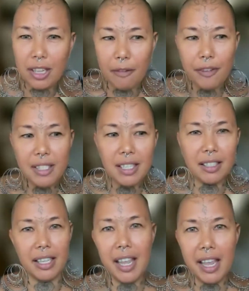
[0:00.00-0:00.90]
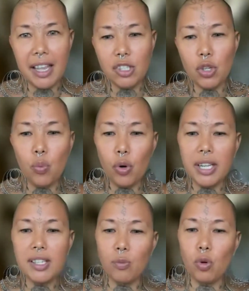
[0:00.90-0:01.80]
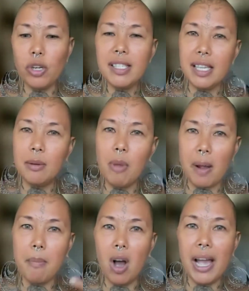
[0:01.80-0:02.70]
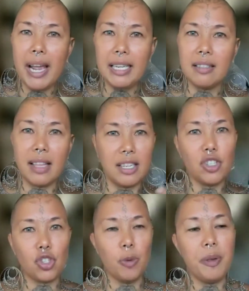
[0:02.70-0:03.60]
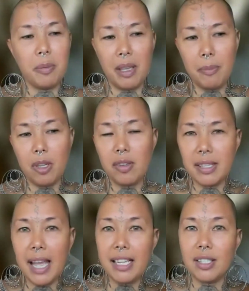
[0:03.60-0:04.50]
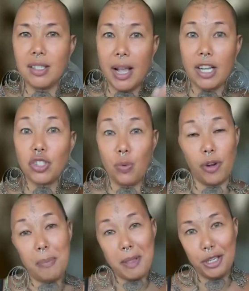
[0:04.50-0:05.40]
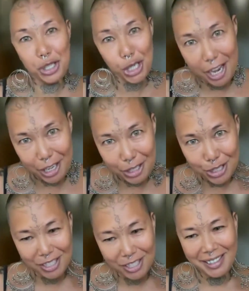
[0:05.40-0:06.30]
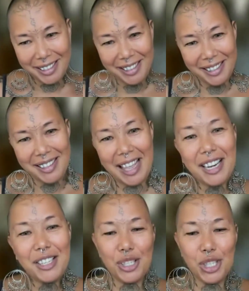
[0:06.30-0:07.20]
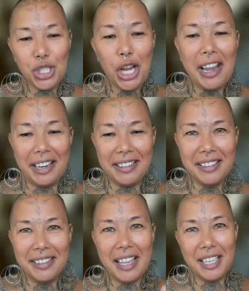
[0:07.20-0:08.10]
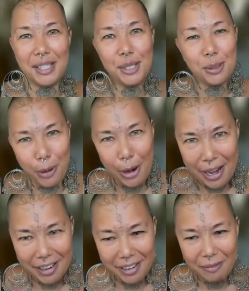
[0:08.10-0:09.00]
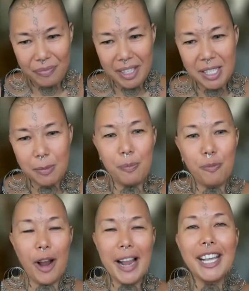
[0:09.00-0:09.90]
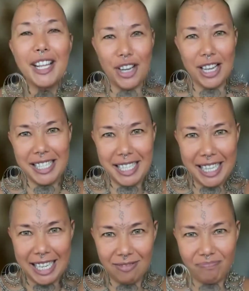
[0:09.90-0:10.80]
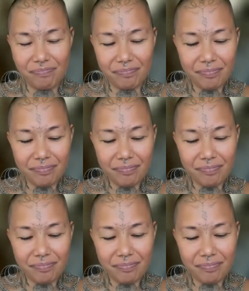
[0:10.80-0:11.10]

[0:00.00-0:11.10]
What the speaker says: Because I physically can. So what is in my mind that is stopping me? Because that is actually what I'm here to change. That is the chain that needs to break. It's recognizing that.